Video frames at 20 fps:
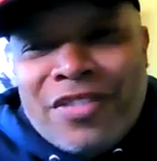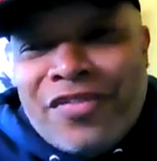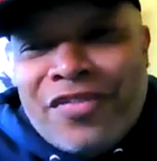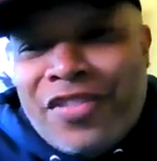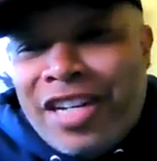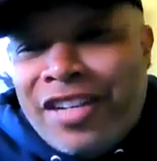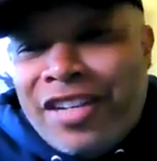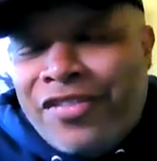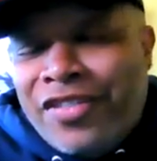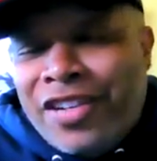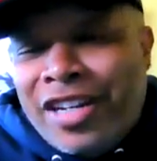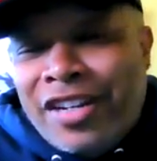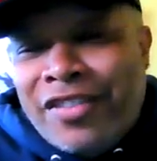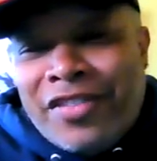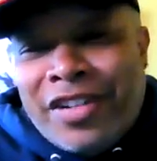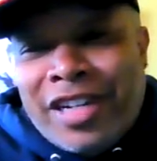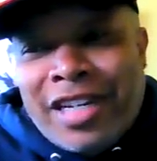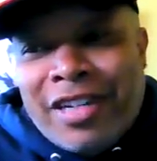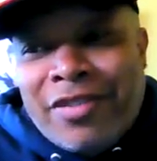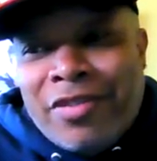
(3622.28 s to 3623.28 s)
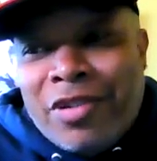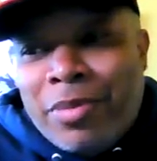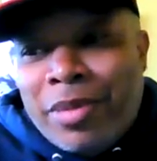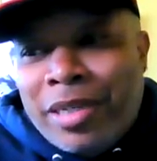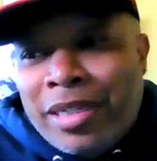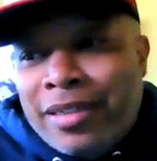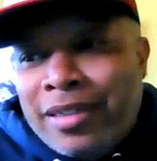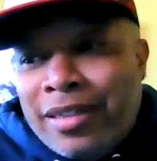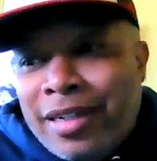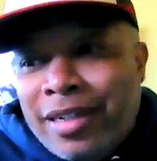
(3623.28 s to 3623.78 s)
a funny
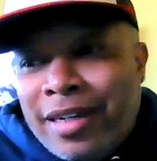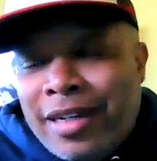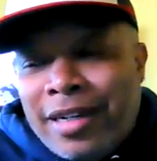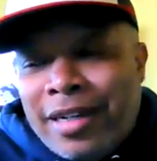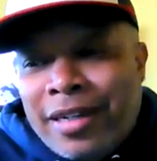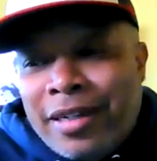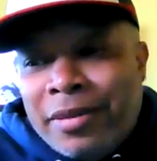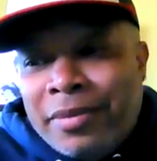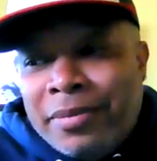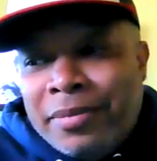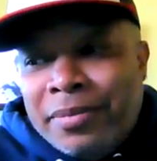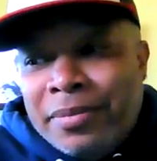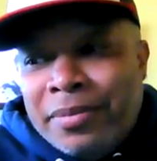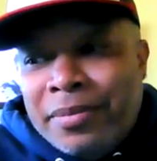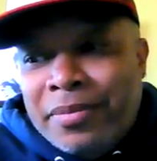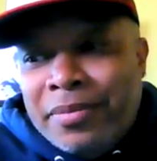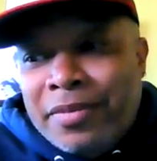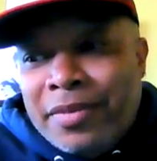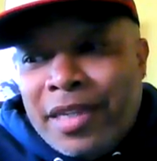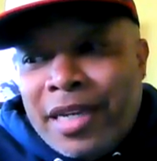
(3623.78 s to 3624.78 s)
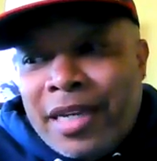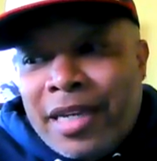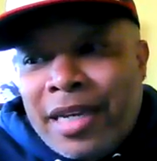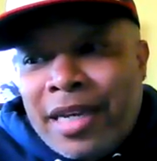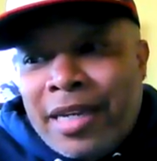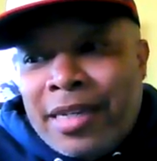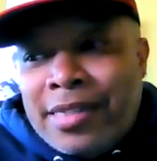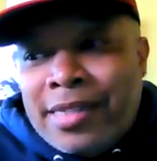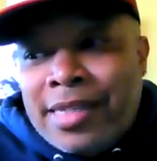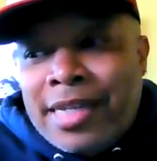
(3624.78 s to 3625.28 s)
woman.
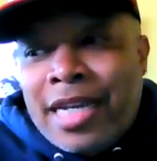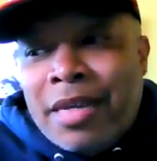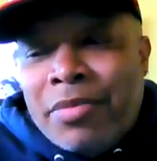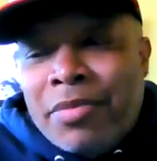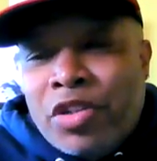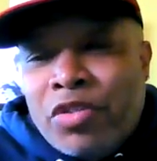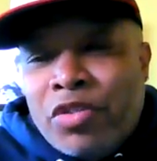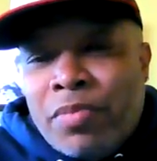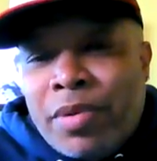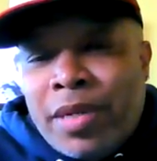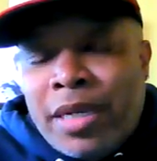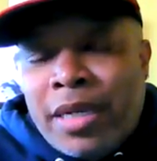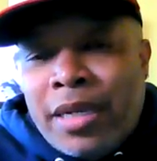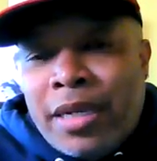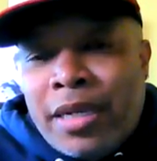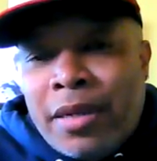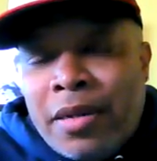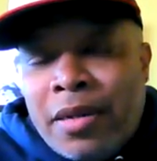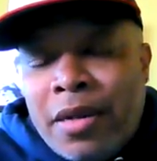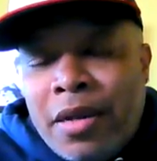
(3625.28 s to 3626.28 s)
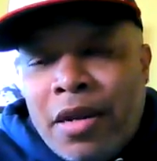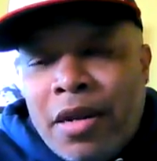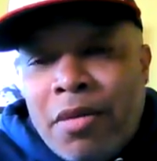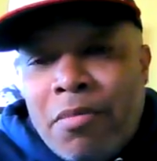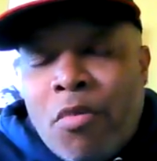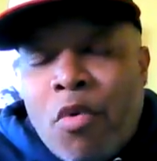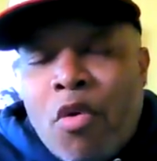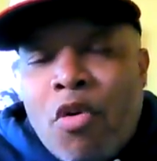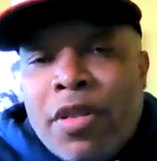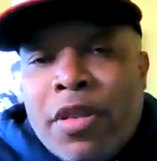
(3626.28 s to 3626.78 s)
And seemed to be
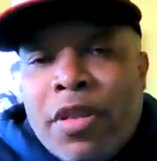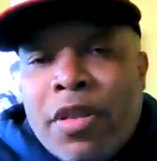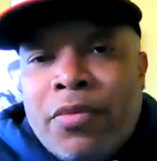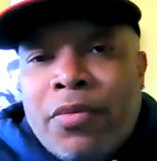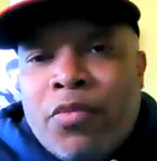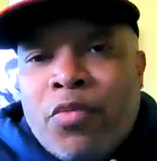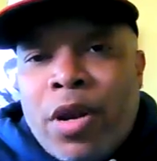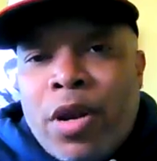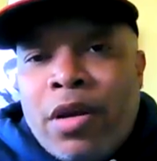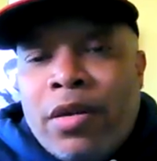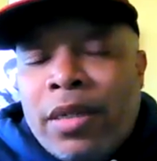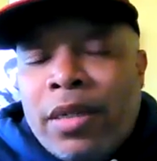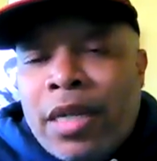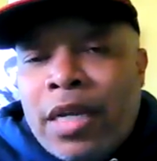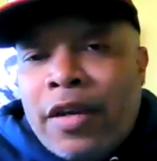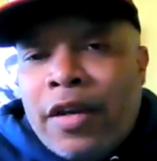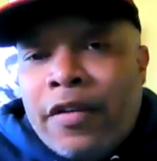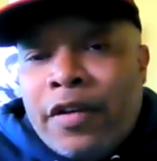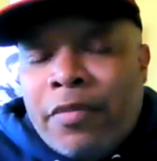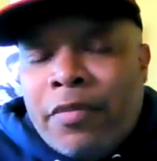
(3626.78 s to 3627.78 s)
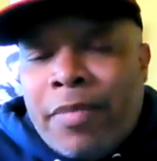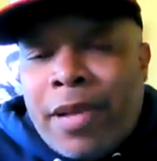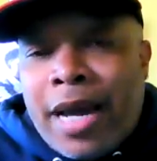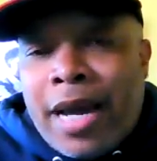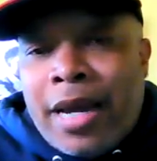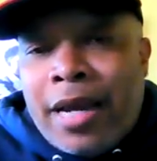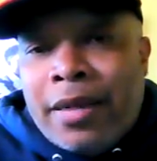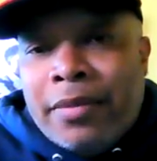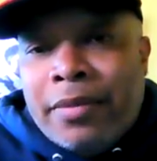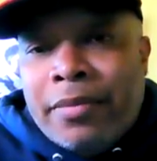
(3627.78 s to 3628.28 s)
more than well loved
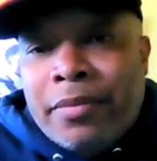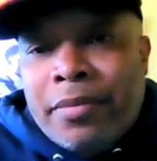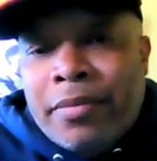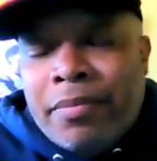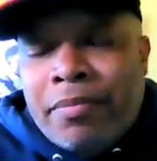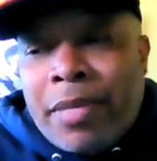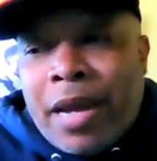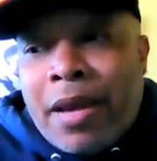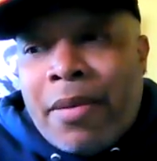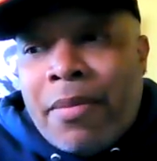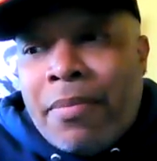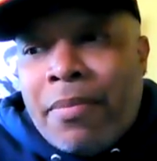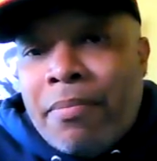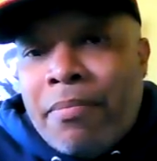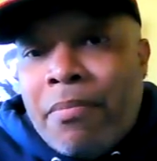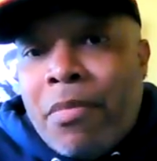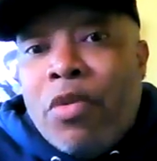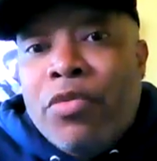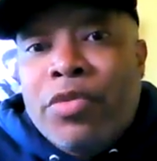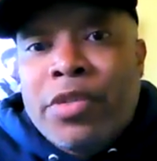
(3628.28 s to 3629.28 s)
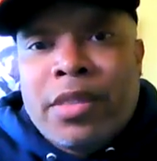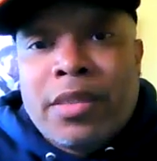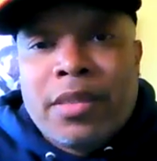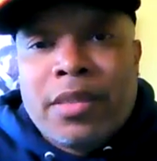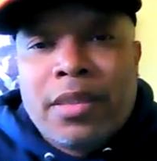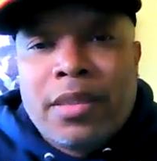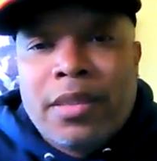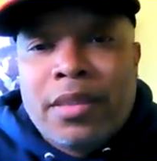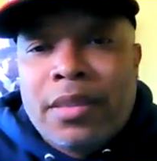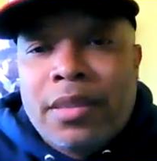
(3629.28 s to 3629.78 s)
by most.
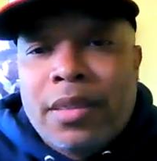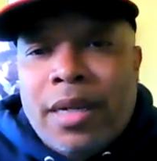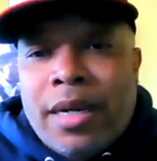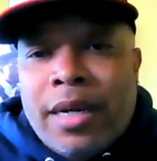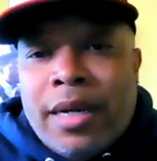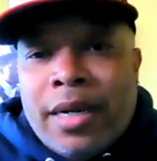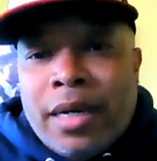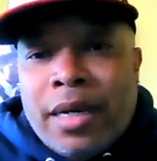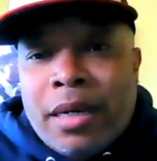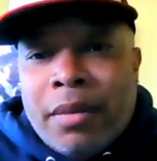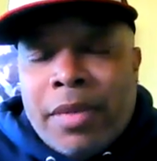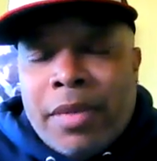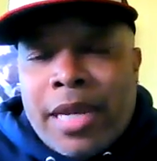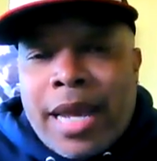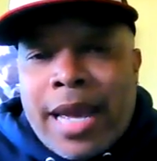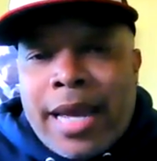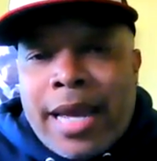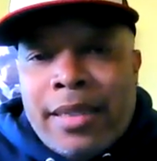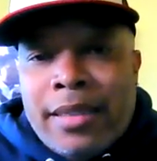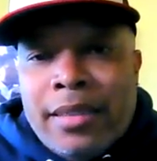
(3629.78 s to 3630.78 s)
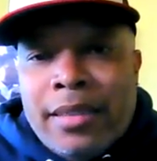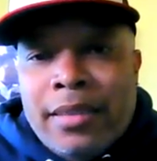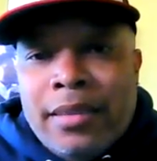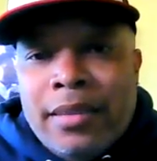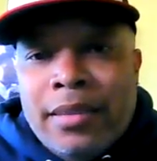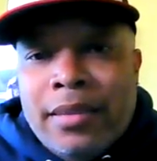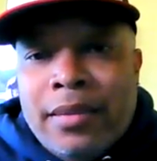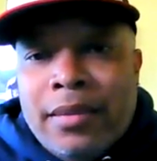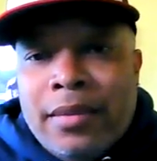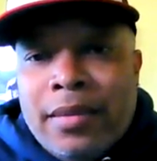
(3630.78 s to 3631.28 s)
And that
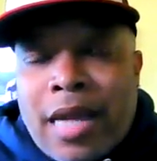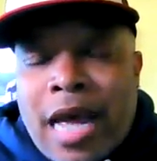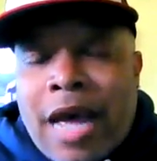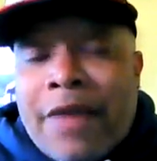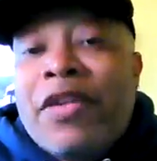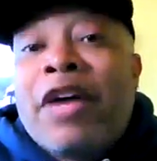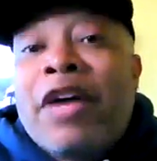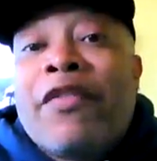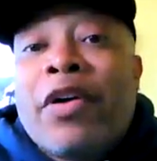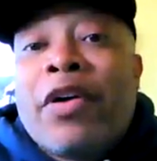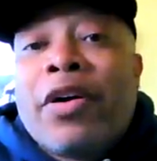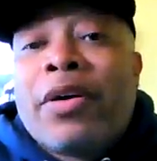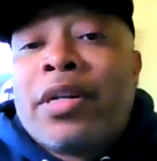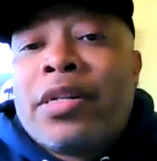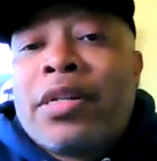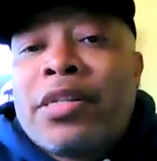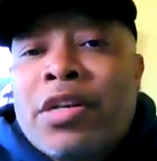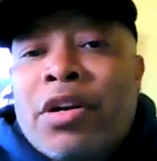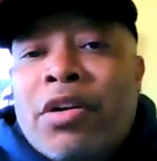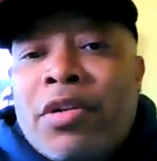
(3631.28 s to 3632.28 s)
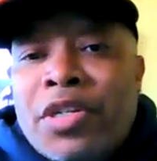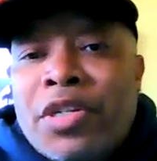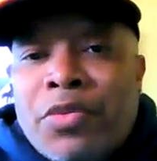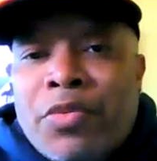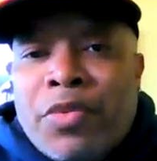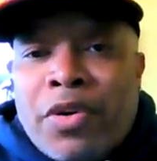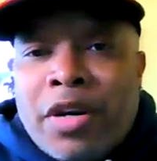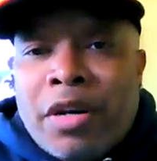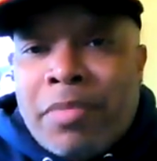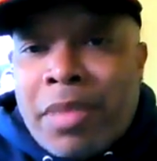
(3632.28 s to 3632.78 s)
I've never heard a discouraging
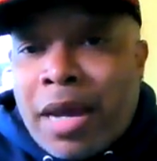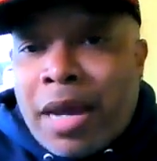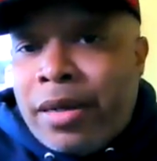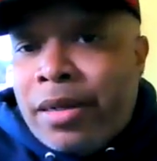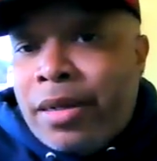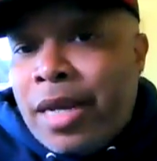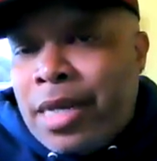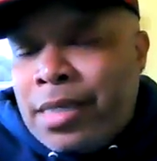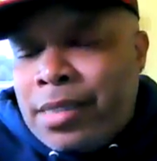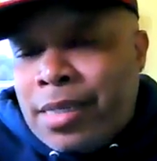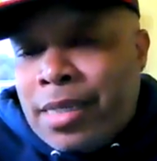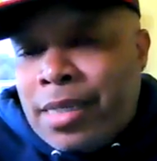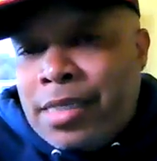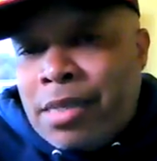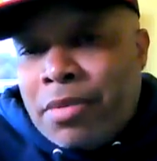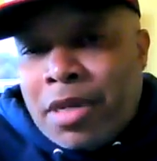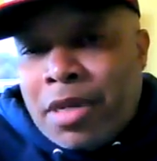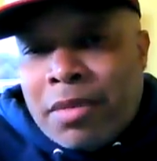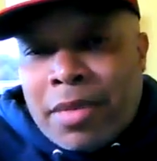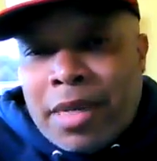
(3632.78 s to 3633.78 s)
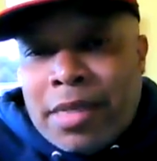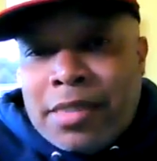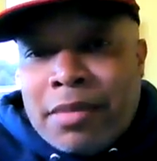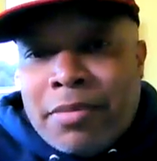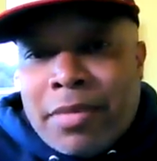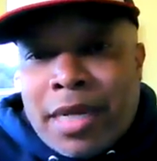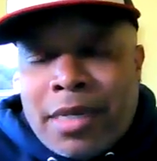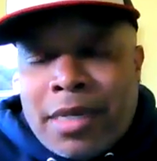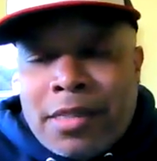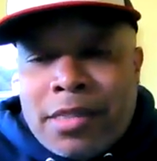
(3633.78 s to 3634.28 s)
word about her. That says something about
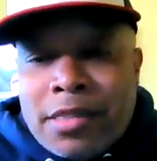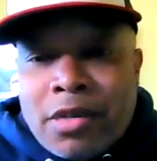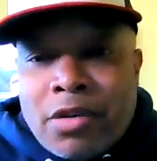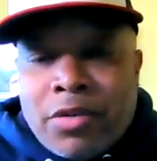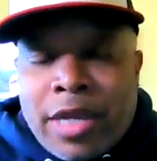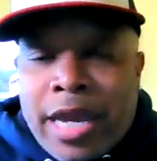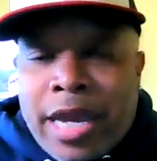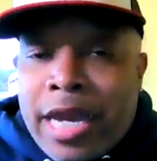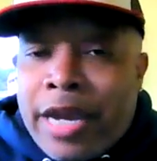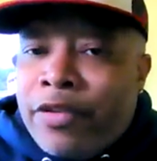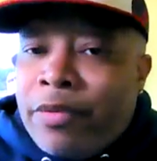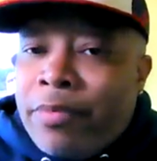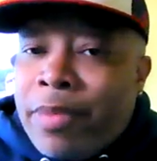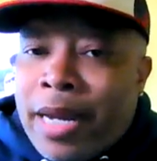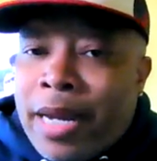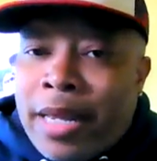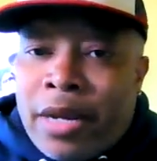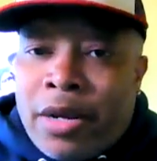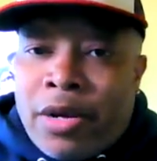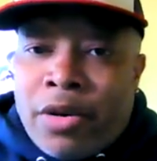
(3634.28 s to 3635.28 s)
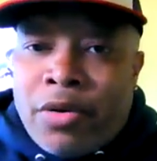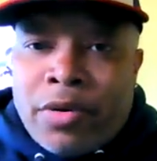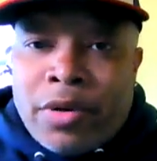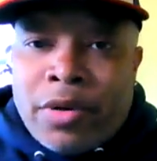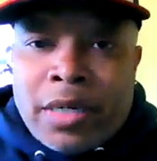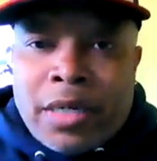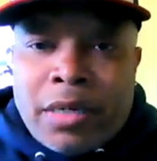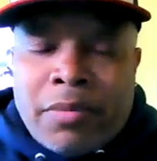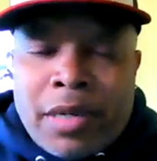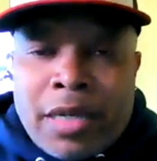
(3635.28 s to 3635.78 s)
somebody. So yeah, everybody that knew her
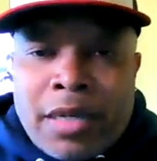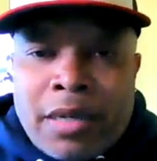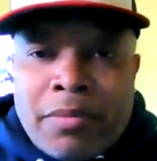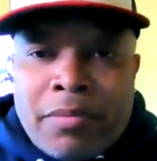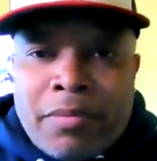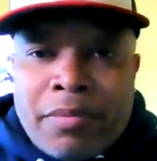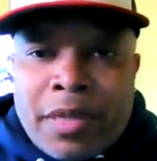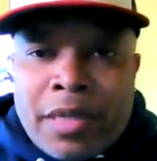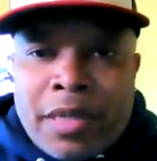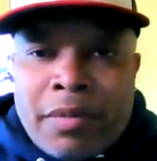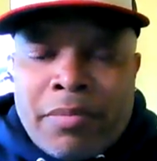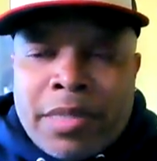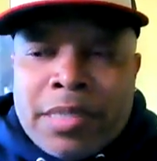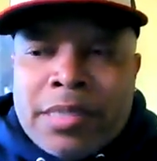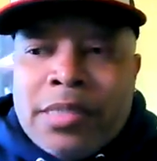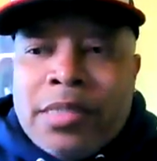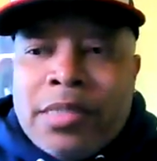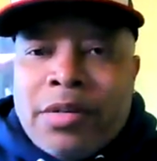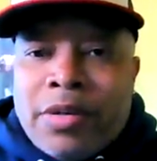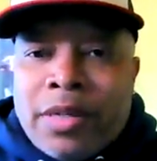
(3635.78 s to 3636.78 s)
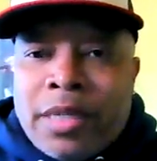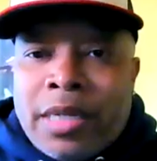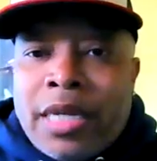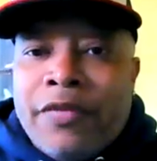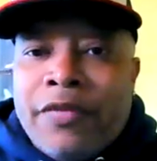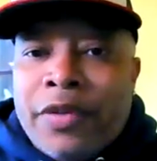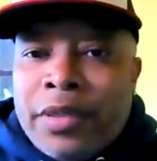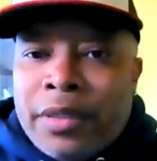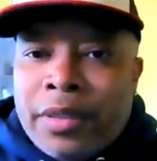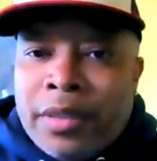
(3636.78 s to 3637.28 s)
and missed her and
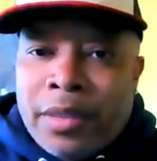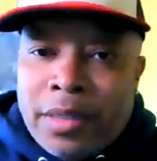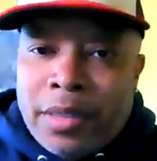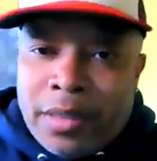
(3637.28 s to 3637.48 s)
loved her,